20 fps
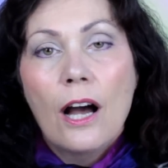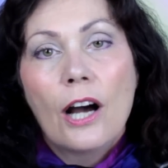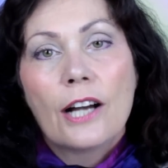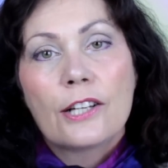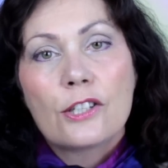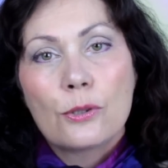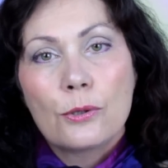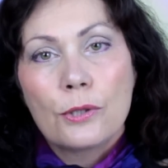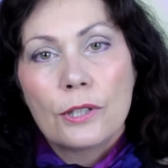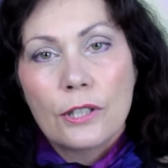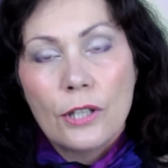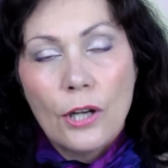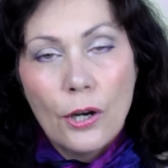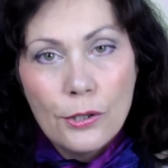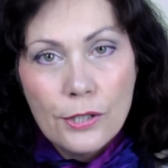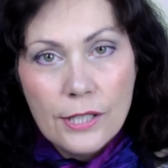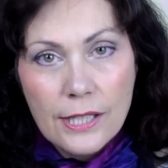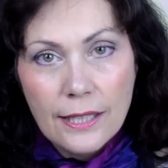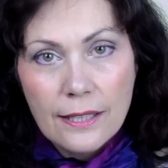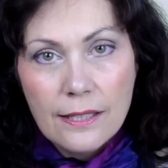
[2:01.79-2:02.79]
I do a
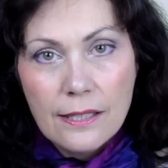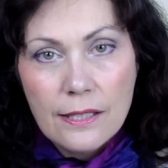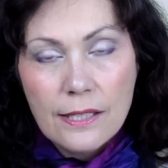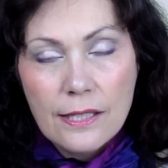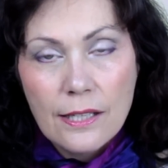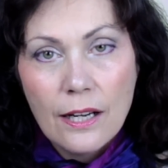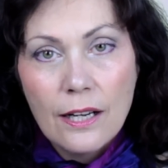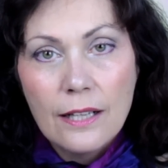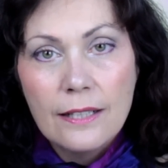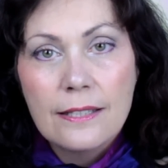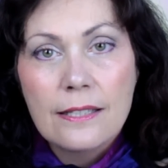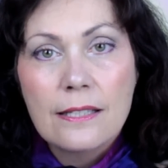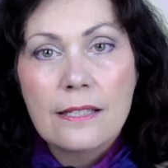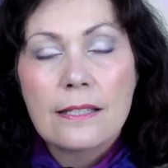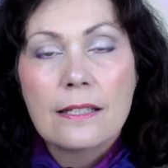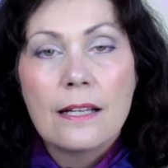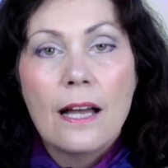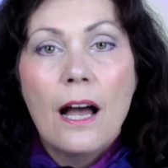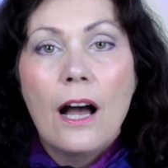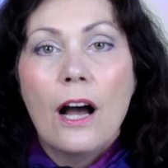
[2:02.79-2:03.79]
nose
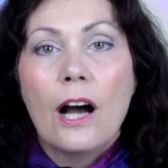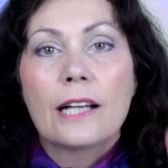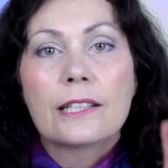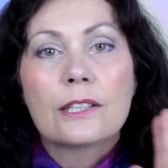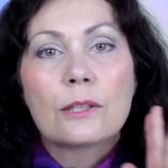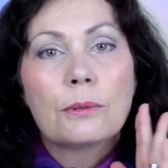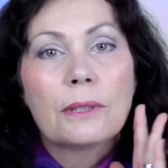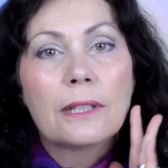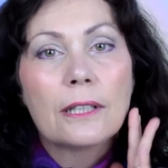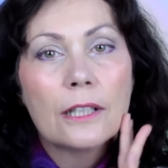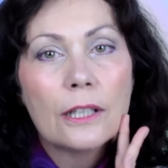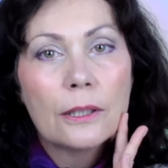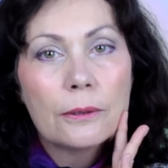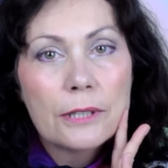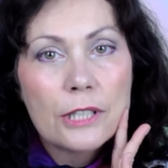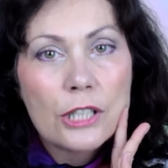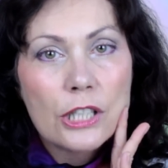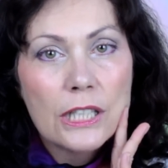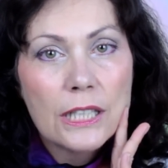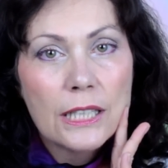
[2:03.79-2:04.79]
exercise, I do a
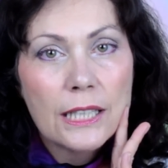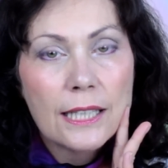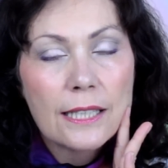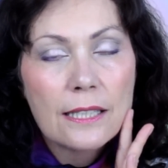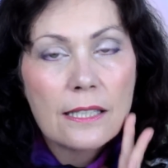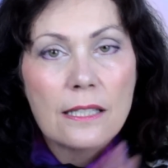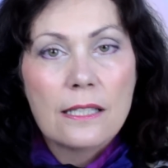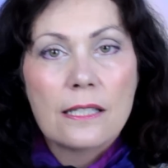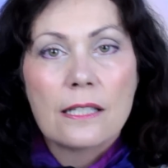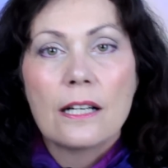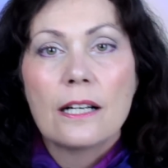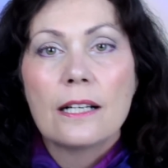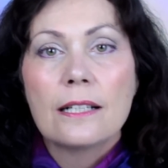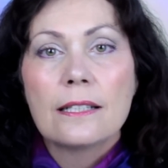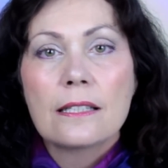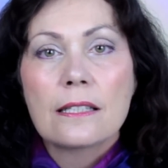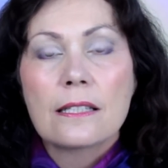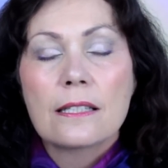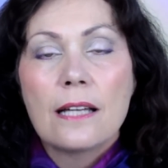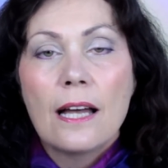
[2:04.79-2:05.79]
lower cheek
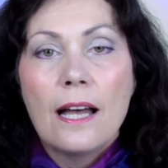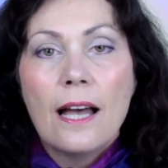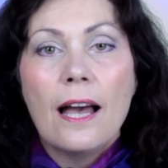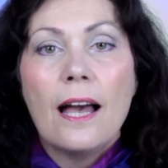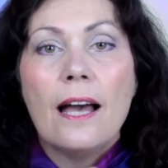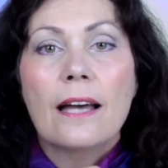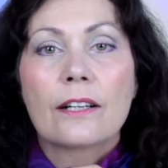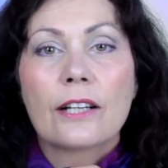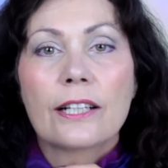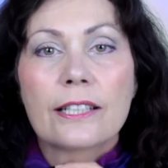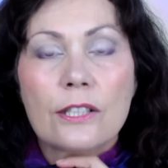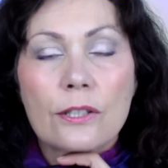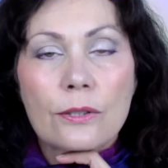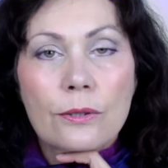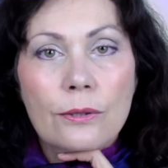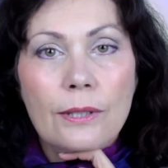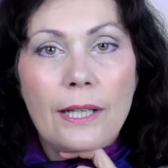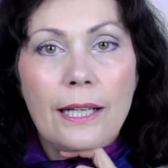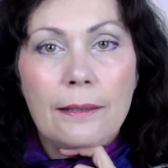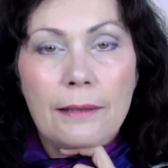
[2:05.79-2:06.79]
exercise, and I
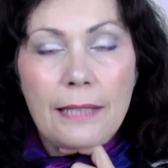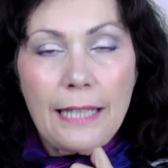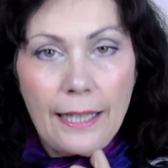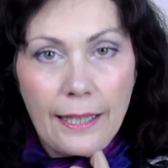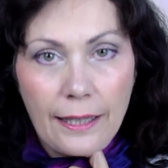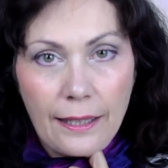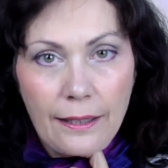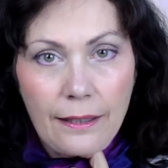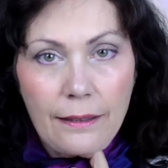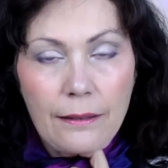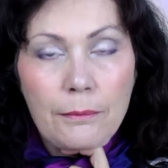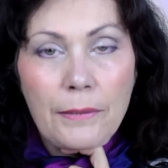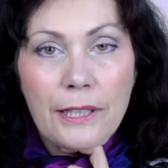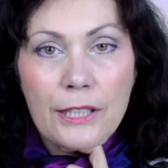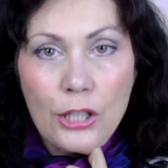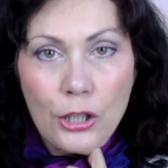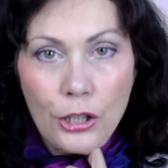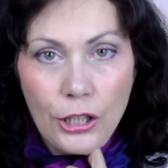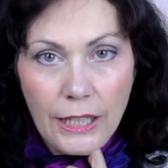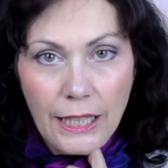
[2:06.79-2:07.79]
do a neck, my
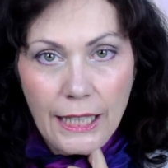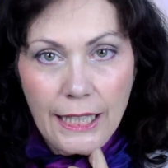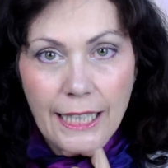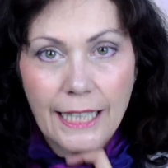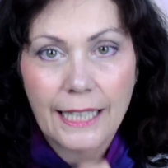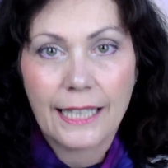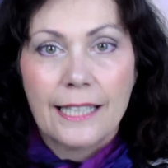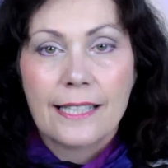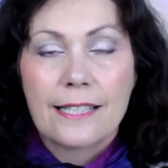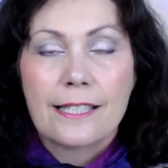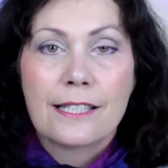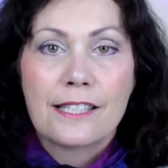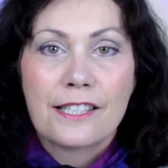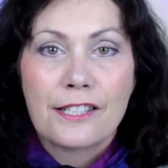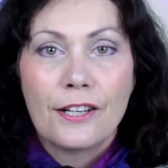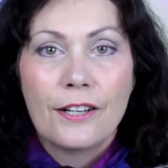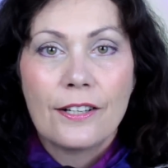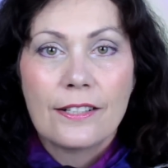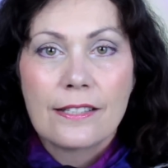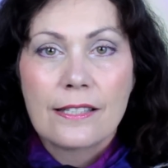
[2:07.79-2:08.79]
turkey neck
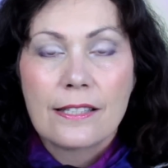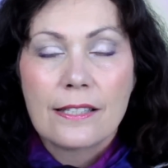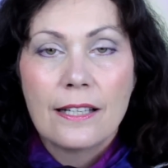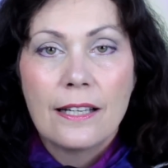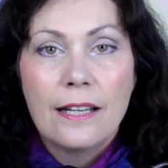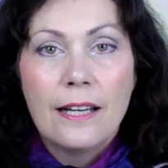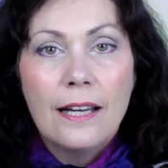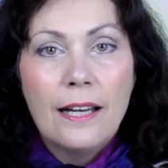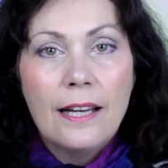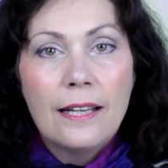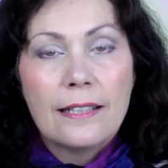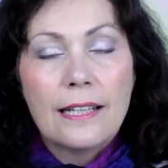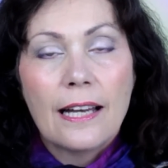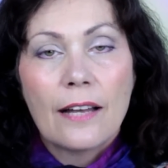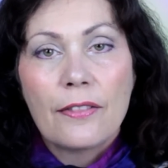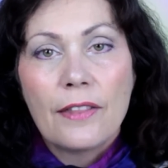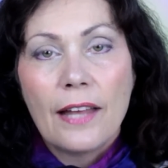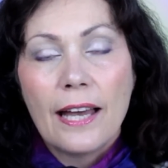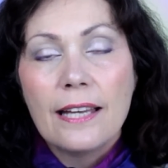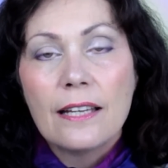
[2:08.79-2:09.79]
exercise.
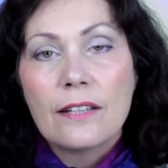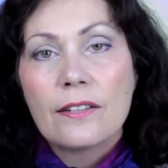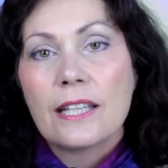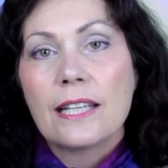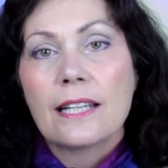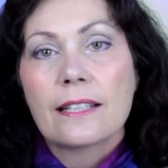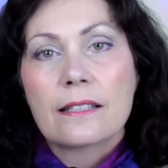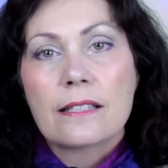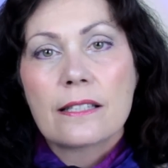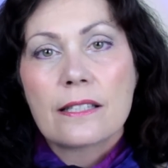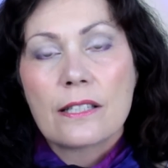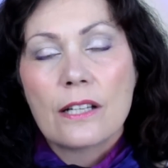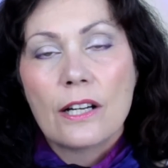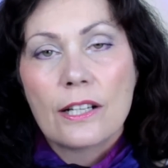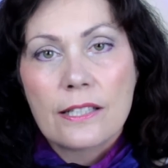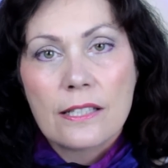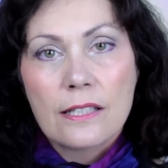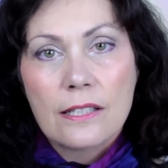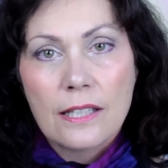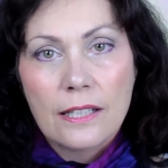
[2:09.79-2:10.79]
Now, they are the
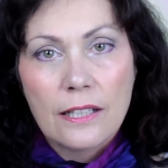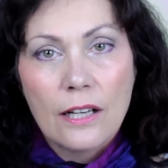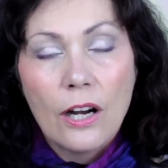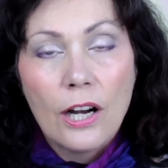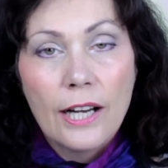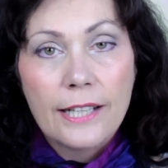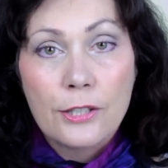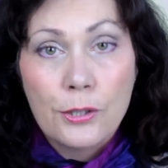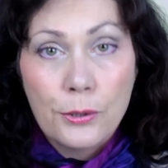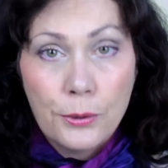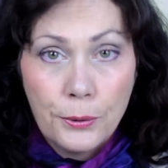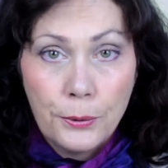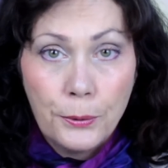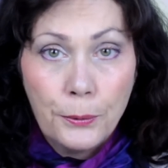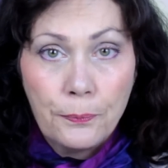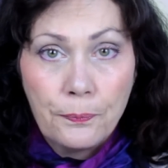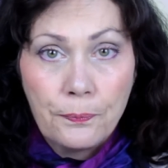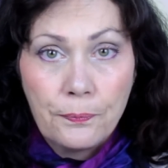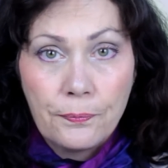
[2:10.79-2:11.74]
exercises that I do.